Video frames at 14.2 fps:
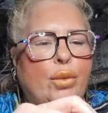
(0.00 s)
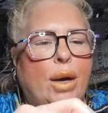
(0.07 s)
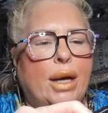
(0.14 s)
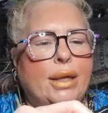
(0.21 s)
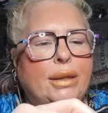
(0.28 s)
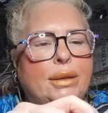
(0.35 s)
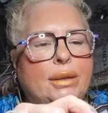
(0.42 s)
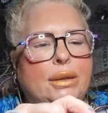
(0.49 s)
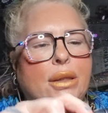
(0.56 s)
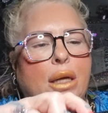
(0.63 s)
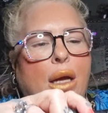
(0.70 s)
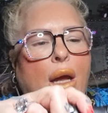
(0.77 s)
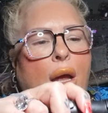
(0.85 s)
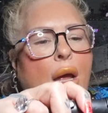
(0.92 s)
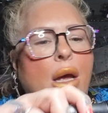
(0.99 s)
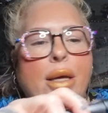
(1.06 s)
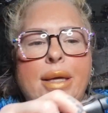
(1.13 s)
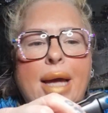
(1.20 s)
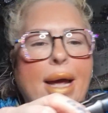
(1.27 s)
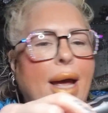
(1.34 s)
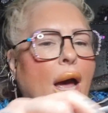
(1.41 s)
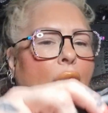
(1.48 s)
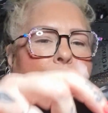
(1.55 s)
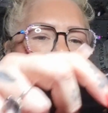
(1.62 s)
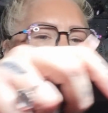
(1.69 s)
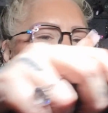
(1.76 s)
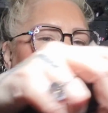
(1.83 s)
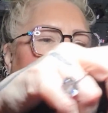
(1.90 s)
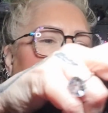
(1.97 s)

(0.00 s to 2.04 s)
your waist. Yeah, I know, you're